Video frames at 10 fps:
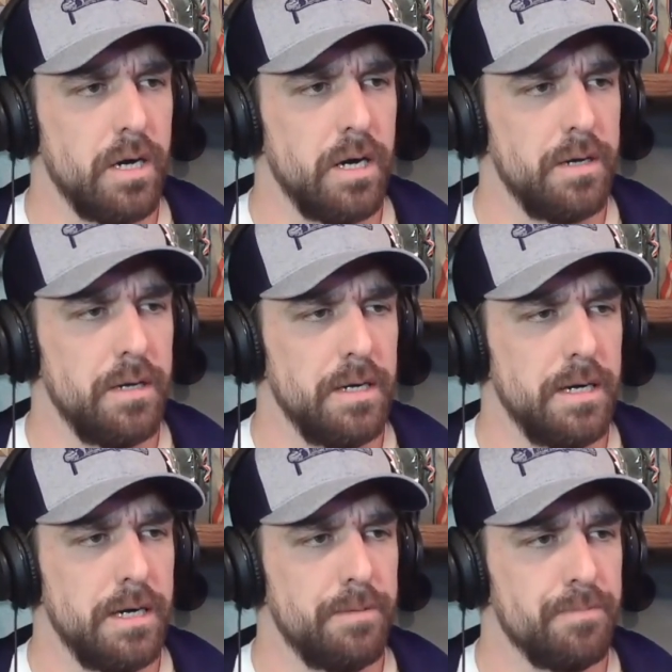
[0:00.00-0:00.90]

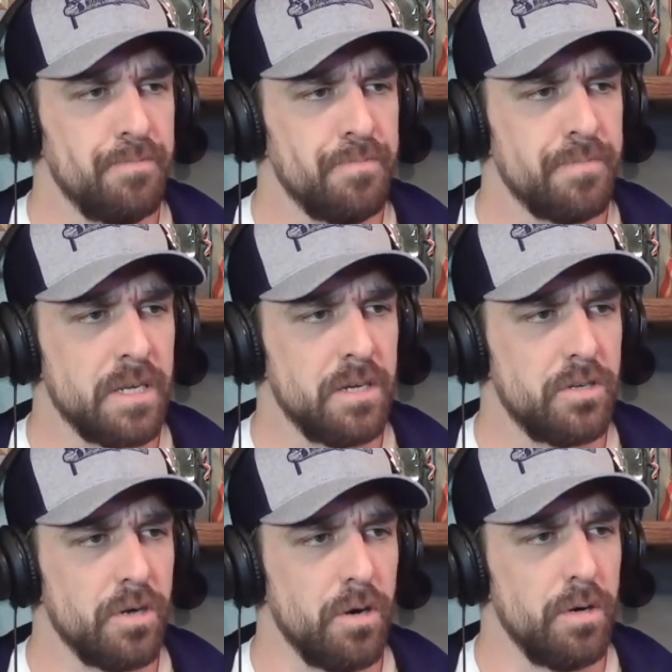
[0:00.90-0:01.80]
on.
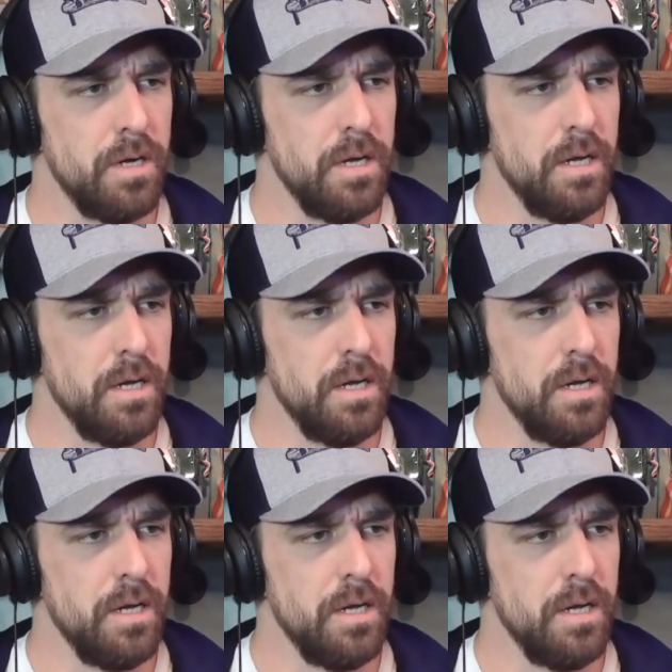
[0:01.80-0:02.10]
So